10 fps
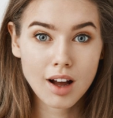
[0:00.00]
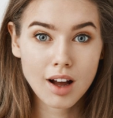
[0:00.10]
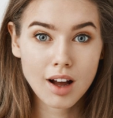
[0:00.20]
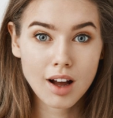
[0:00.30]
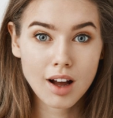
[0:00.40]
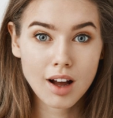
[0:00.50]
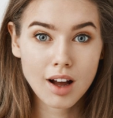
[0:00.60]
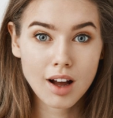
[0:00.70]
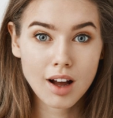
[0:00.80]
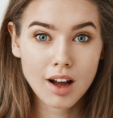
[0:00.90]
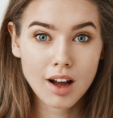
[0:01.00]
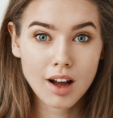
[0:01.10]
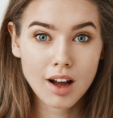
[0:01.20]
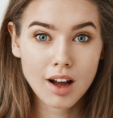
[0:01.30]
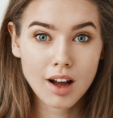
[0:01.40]

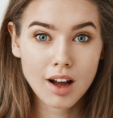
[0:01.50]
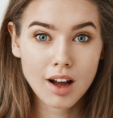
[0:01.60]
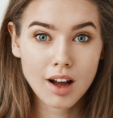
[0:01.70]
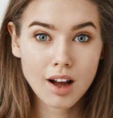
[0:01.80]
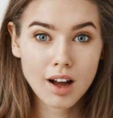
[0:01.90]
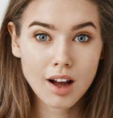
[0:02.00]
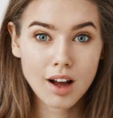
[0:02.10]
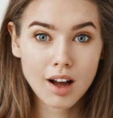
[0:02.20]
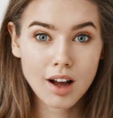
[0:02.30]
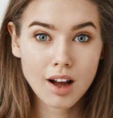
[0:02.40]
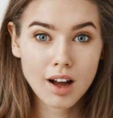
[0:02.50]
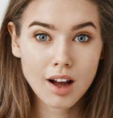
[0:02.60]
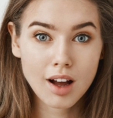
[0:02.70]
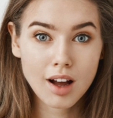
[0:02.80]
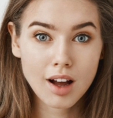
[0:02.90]

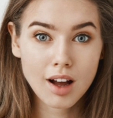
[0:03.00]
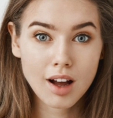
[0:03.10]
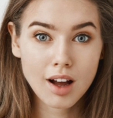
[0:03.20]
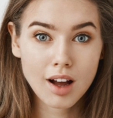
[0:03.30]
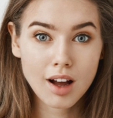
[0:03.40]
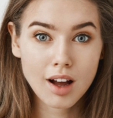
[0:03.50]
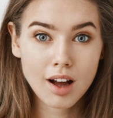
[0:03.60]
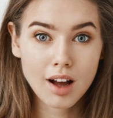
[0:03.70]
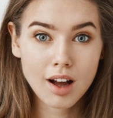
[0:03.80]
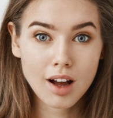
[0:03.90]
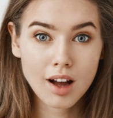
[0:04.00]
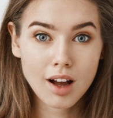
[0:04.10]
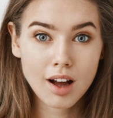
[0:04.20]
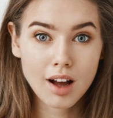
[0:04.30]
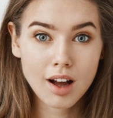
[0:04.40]

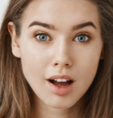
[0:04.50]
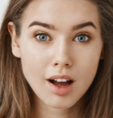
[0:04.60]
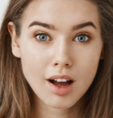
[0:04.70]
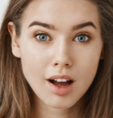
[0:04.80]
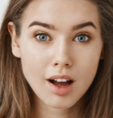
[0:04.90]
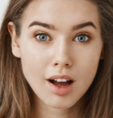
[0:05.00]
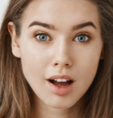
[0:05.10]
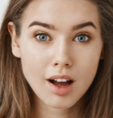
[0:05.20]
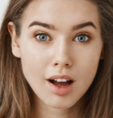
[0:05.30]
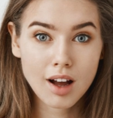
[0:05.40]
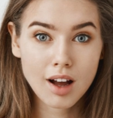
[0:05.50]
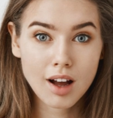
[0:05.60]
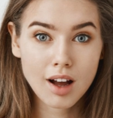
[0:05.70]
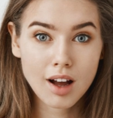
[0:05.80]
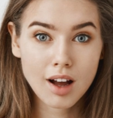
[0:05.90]

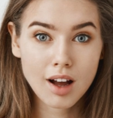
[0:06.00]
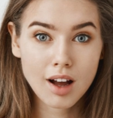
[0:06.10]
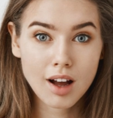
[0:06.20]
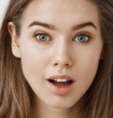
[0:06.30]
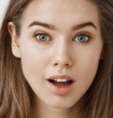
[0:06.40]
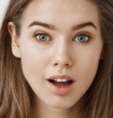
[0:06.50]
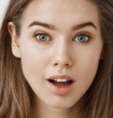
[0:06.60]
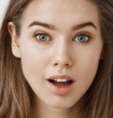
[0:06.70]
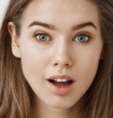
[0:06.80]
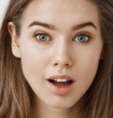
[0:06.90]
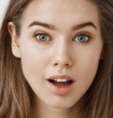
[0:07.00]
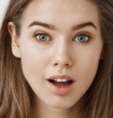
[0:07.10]
[no speech]